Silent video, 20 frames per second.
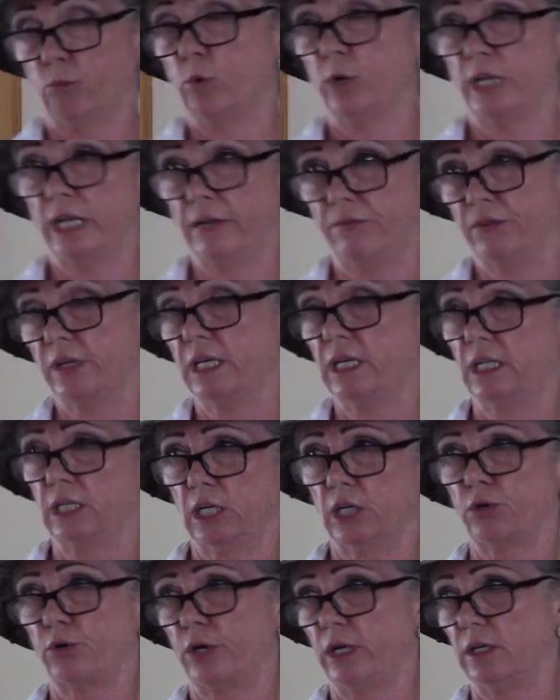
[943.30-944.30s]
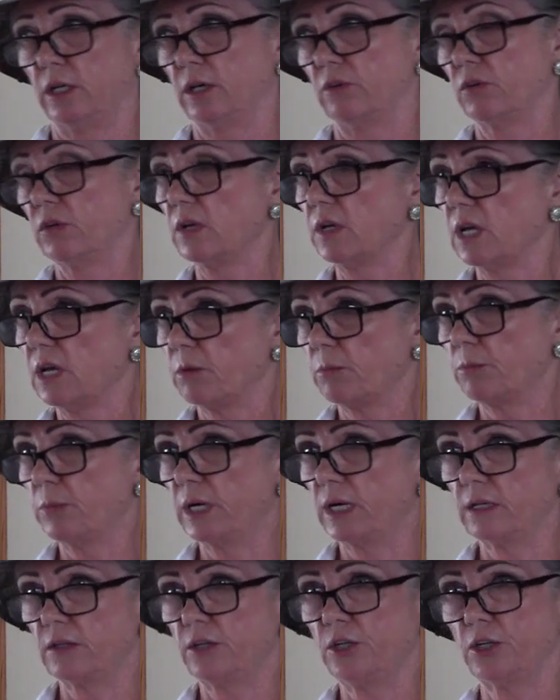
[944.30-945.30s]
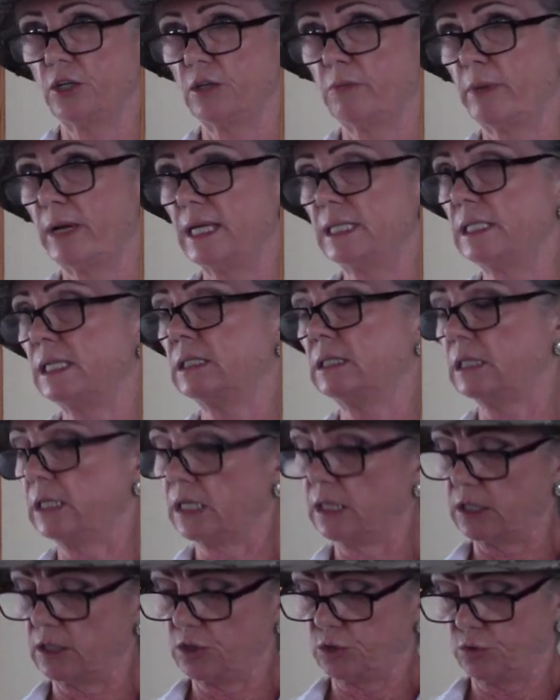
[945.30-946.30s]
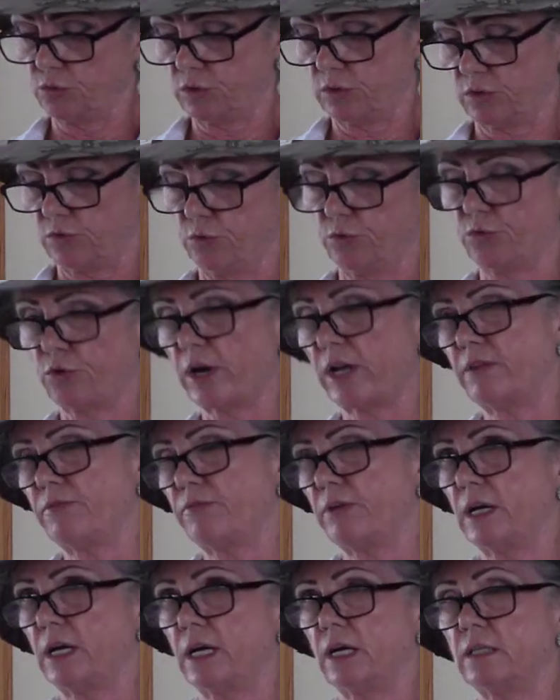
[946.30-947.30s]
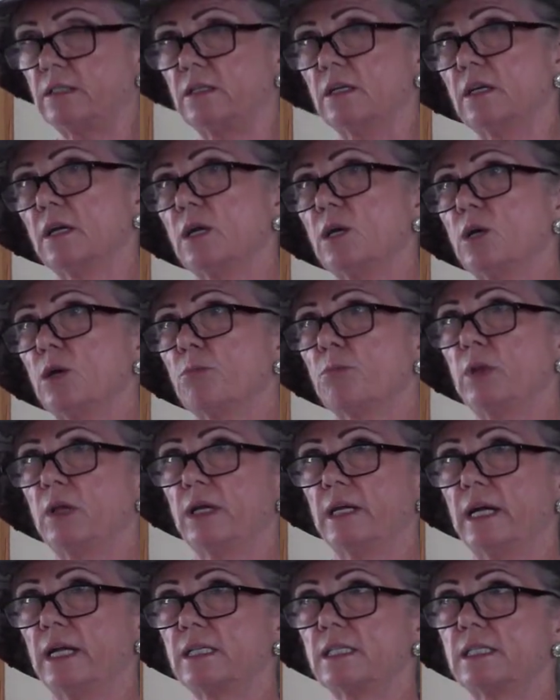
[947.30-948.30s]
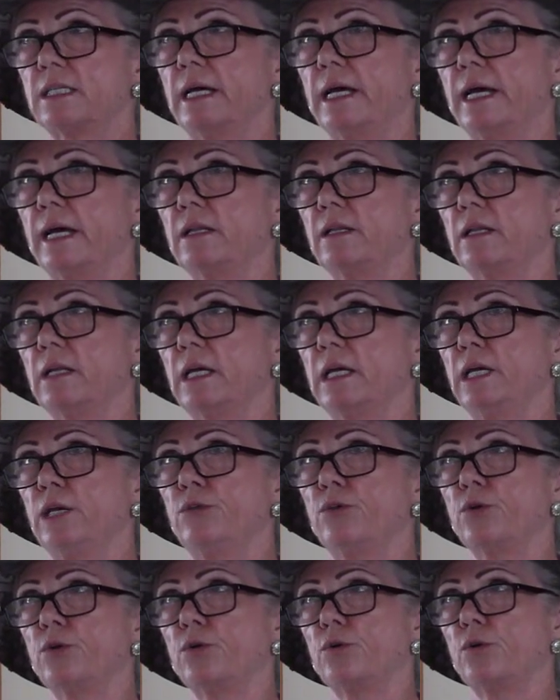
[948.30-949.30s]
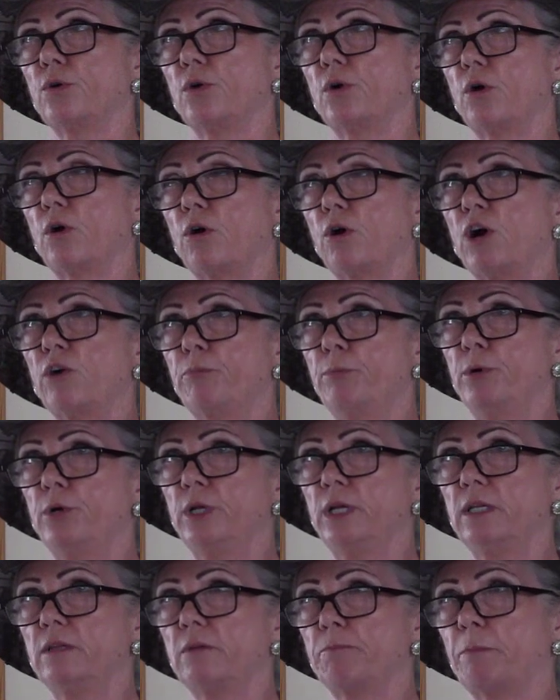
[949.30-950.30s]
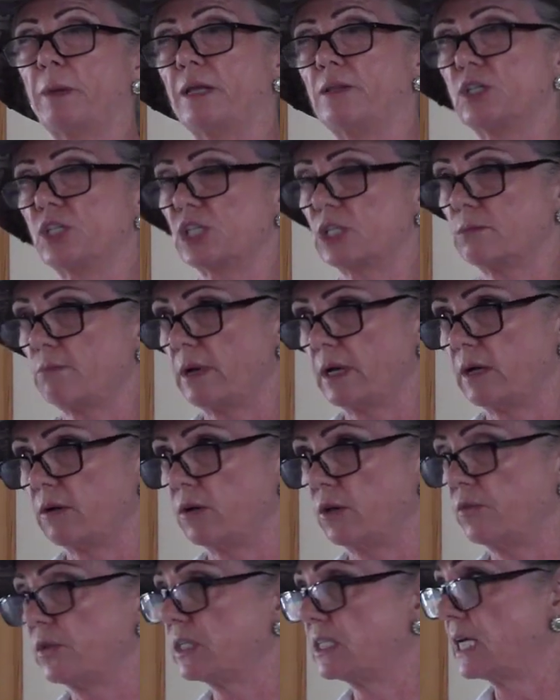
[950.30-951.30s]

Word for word: what if they get hungry. But you know, the basic deal is you, you try to find plants that either are off-putting by the smell, the